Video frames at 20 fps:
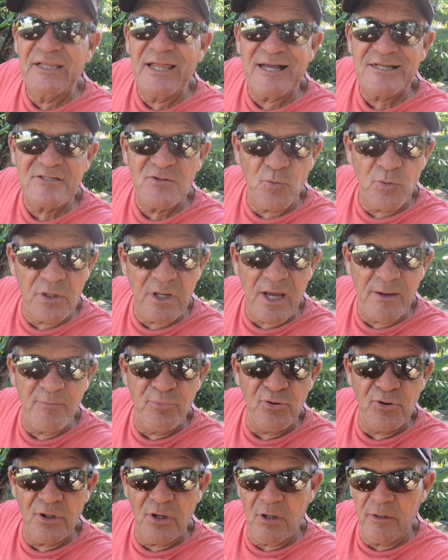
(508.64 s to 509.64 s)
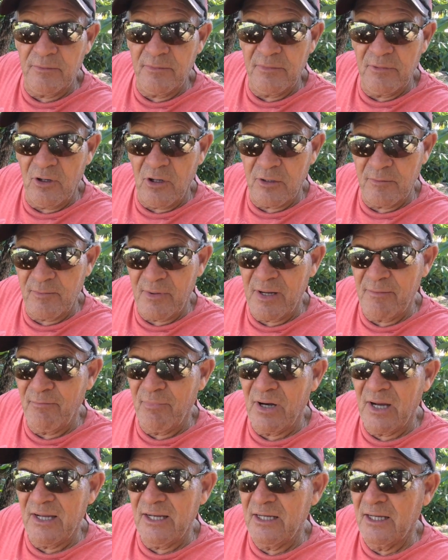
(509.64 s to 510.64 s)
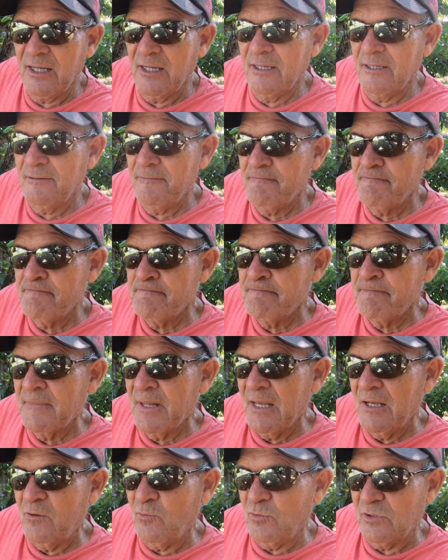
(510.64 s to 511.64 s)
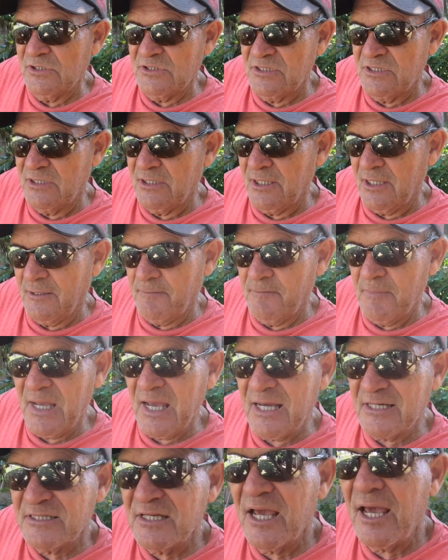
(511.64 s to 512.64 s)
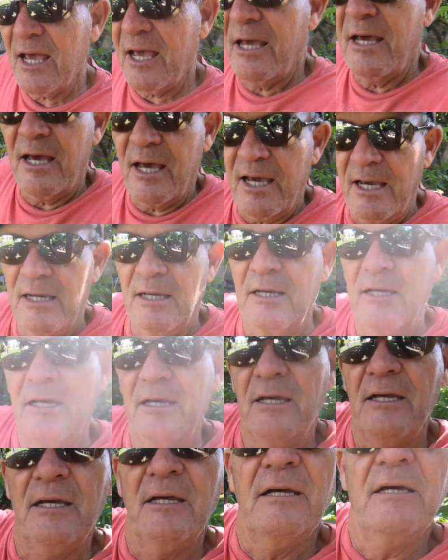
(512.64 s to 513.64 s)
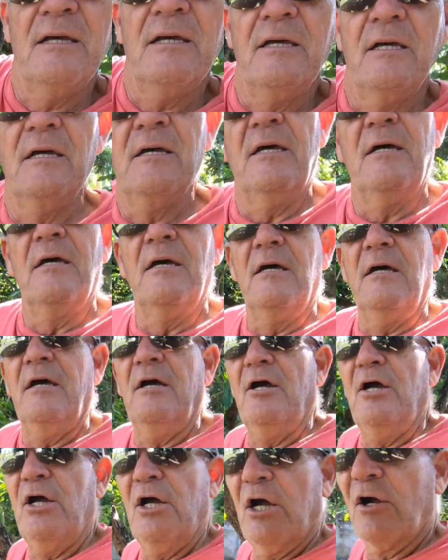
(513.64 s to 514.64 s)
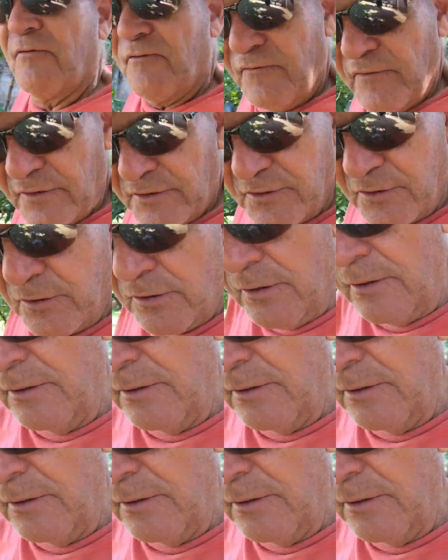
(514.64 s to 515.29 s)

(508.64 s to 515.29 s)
that's what I put on my bike, was the SKA air filter,